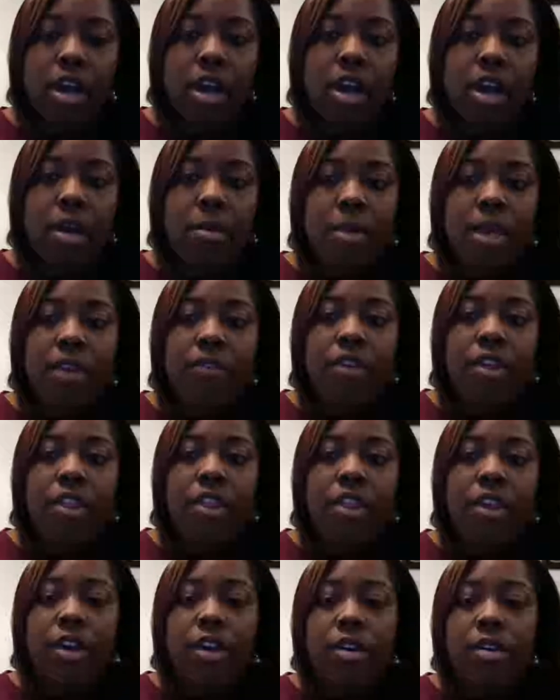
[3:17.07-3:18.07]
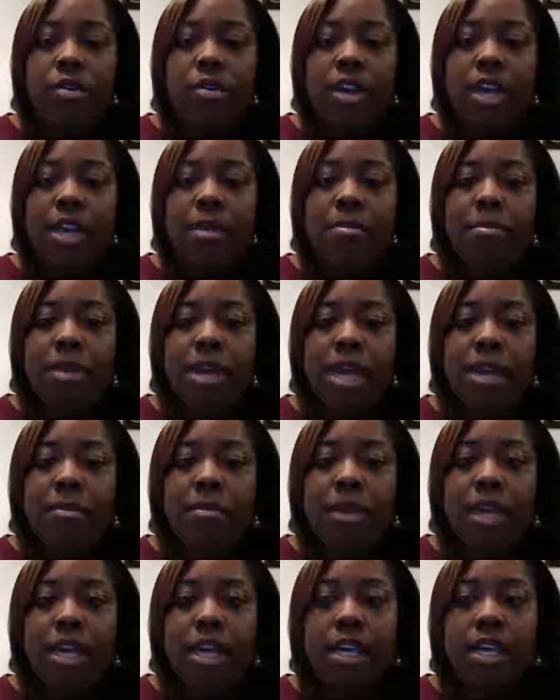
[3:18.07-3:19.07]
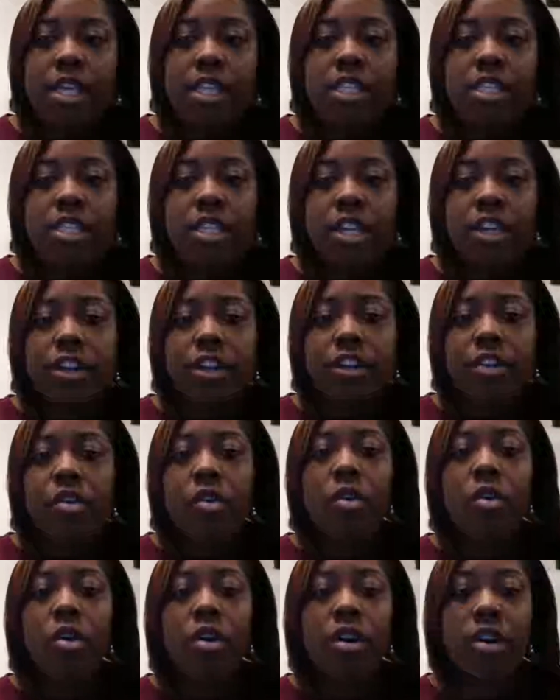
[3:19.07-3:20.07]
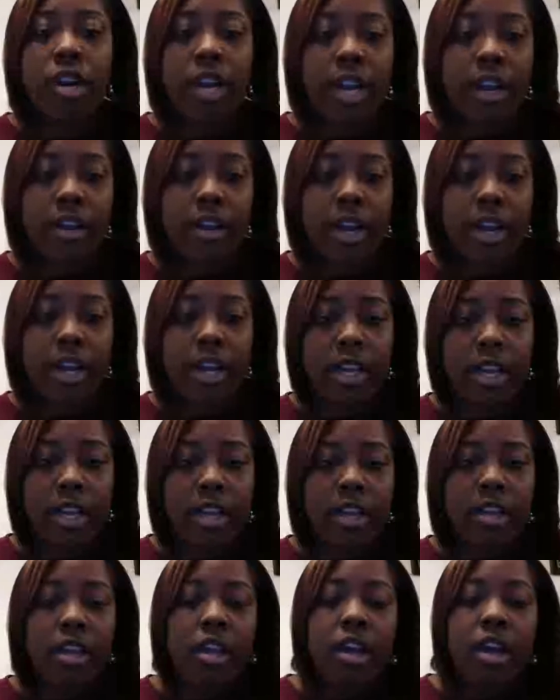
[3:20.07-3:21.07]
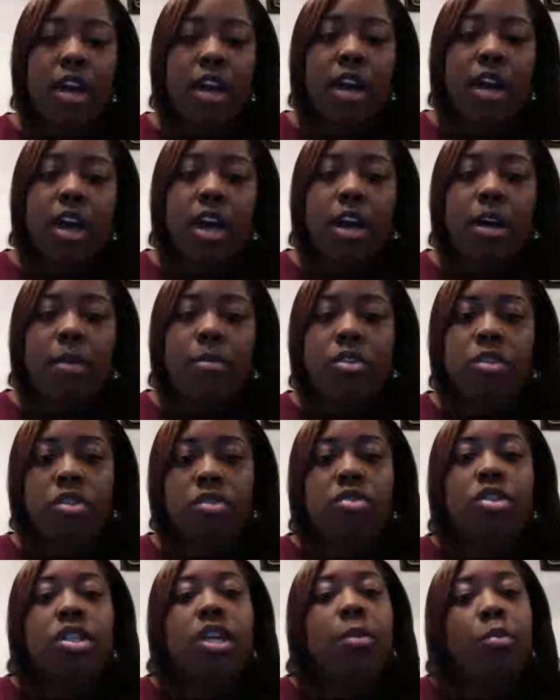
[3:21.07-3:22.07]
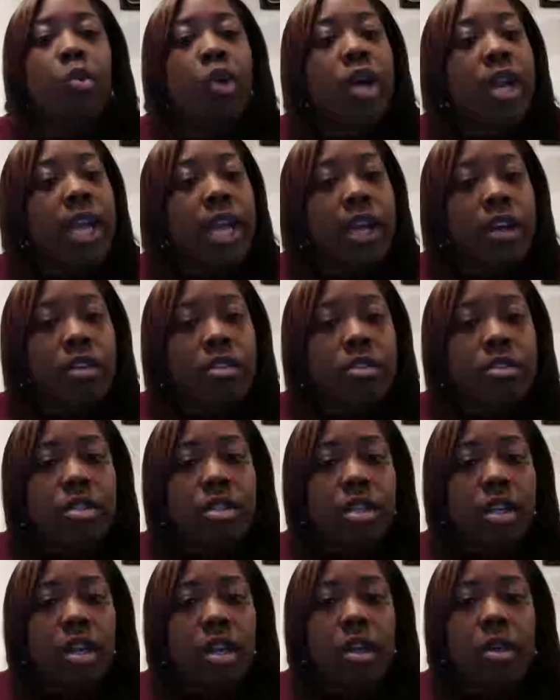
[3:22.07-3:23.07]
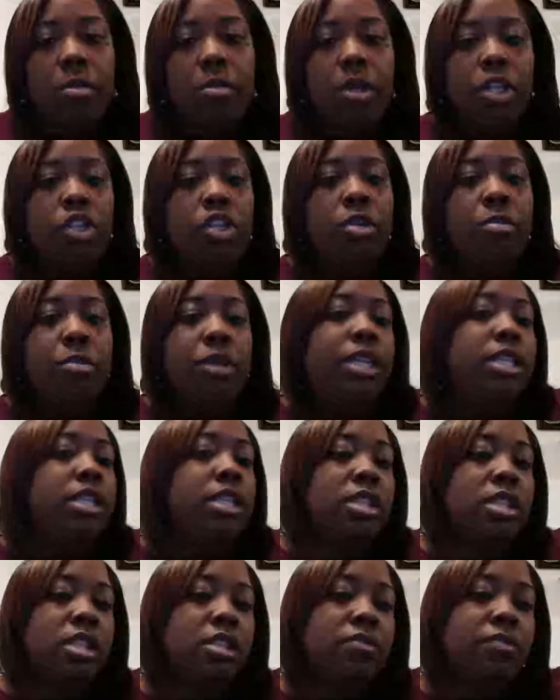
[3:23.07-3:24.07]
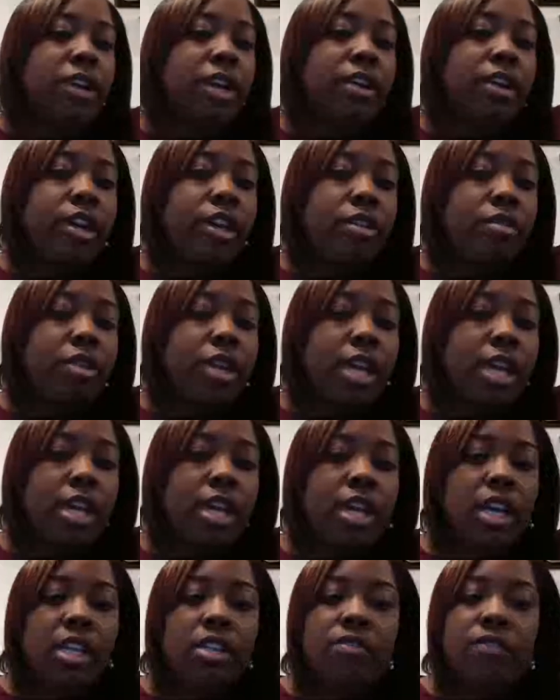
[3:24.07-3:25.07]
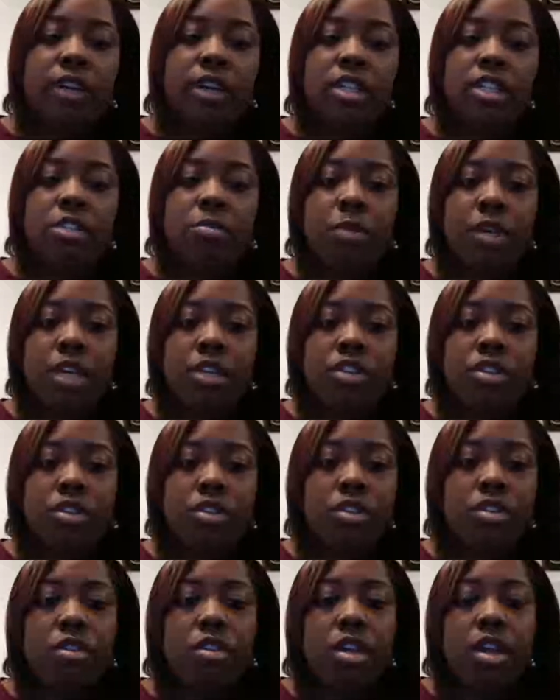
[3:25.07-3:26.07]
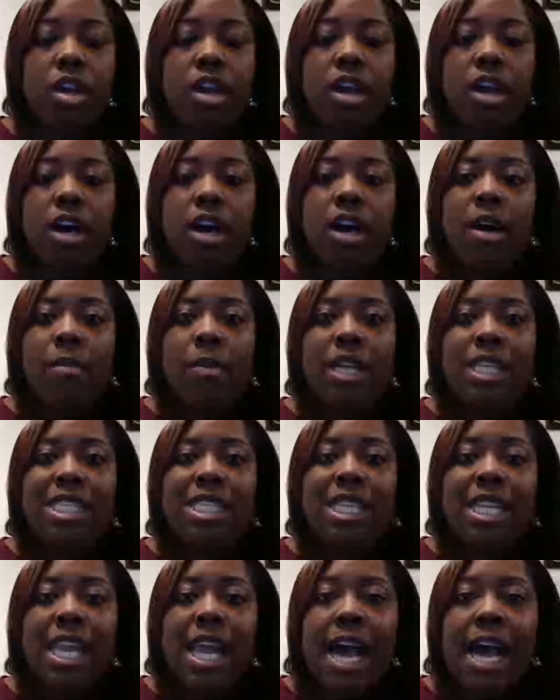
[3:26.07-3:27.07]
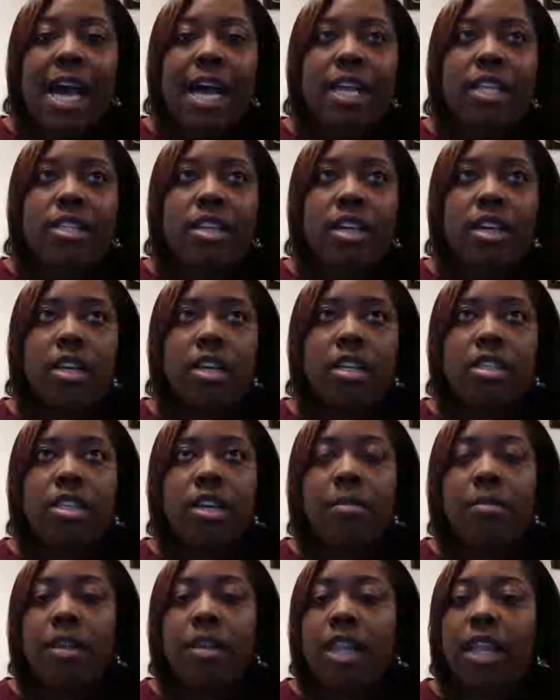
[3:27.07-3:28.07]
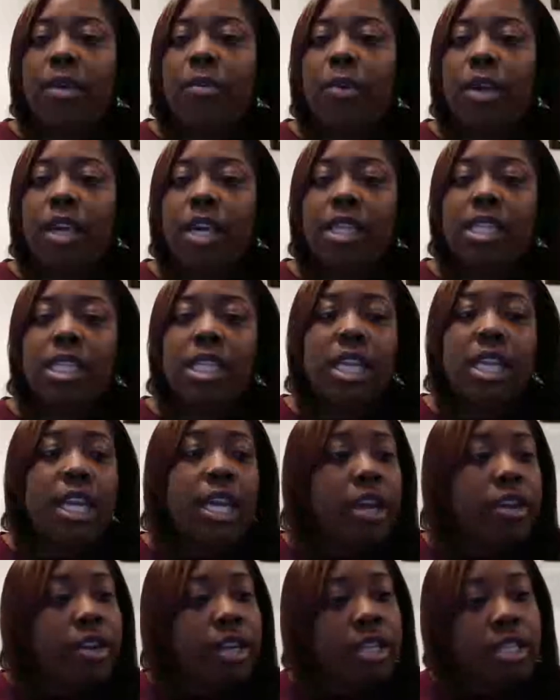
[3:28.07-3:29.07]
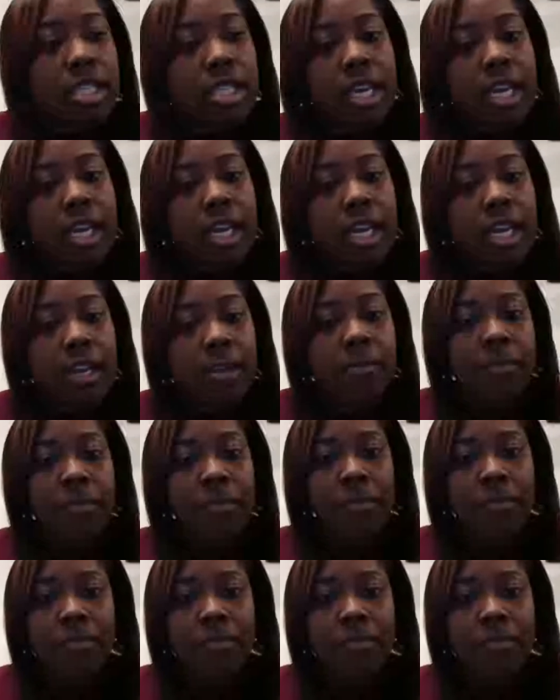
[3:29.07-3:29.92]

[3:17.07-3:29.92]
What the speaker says: even though it may be considered ordinary to someone else. But your business is very unique. It's very special. It's not something that we can sit here and say,